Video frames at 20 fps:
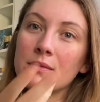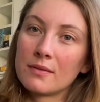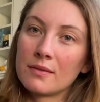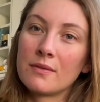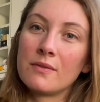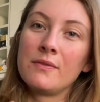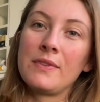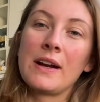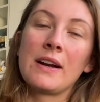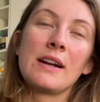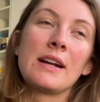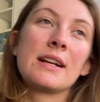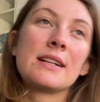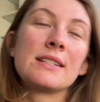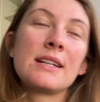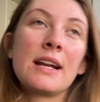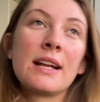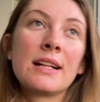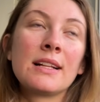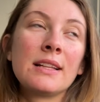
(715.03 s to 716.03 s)
very
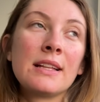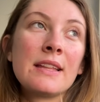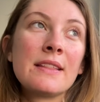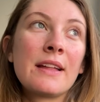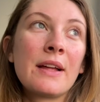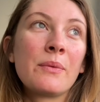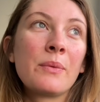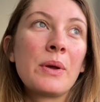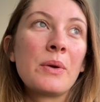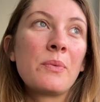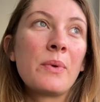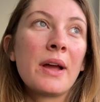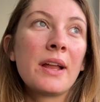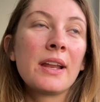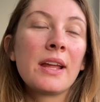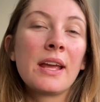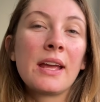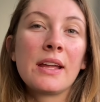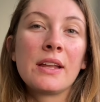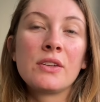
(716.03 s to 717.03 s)
excitingly, then we
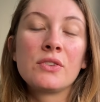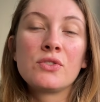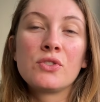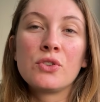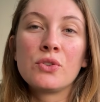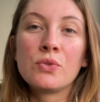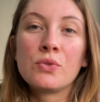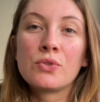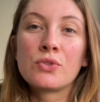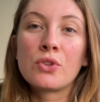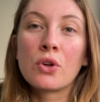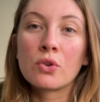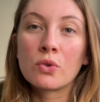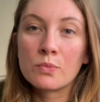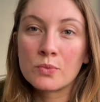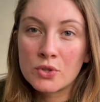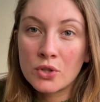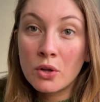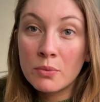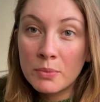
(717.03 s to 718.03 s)
went into Stockholm
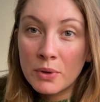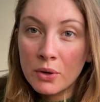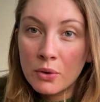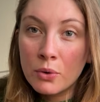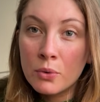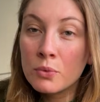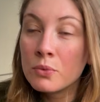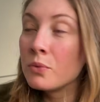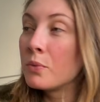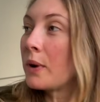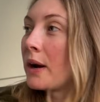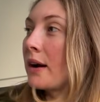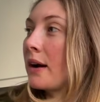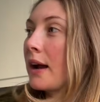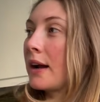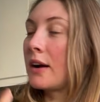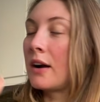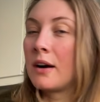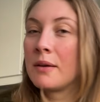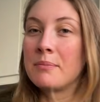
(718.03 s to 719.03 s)
Stadmission, where I
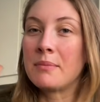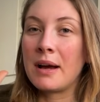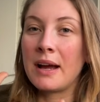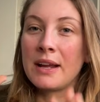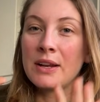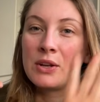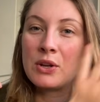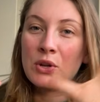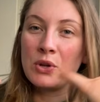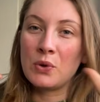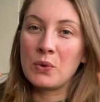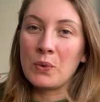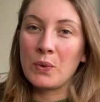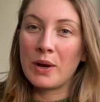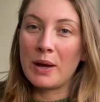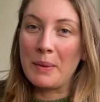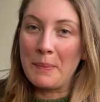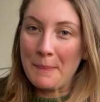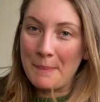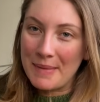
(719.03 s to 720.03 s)
got my new
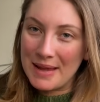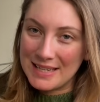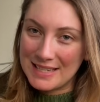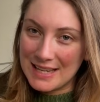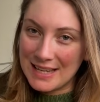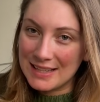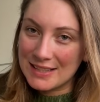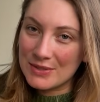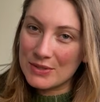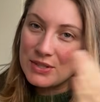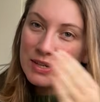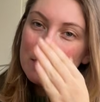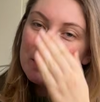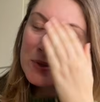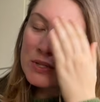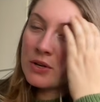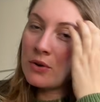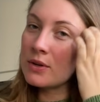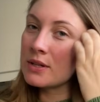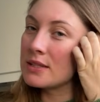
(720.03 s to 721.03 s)
mittens, which I'm
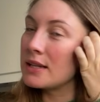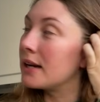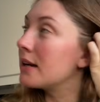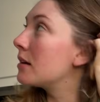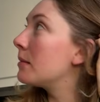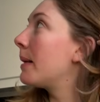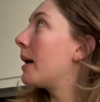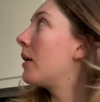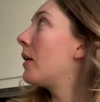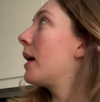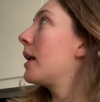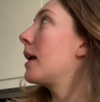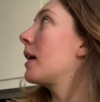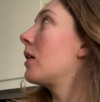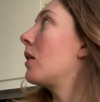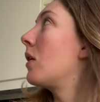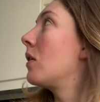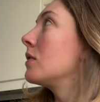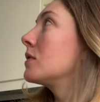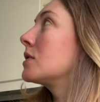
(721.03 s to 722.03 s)
so excited about. And I
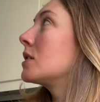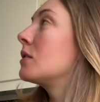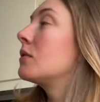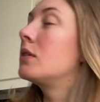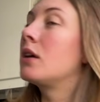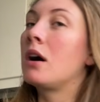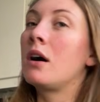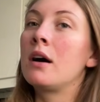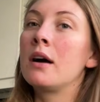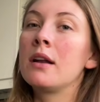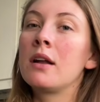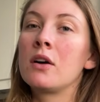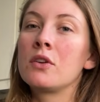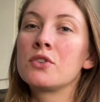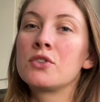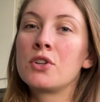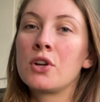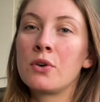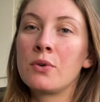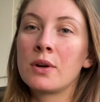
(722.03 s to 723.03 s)
also got, I'll
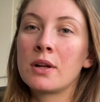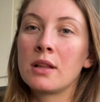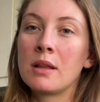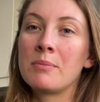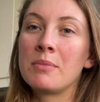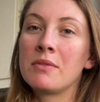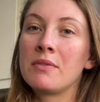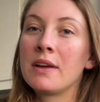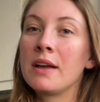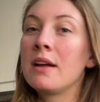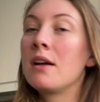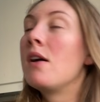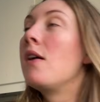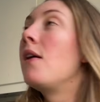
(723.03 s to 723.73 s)
show a clip of it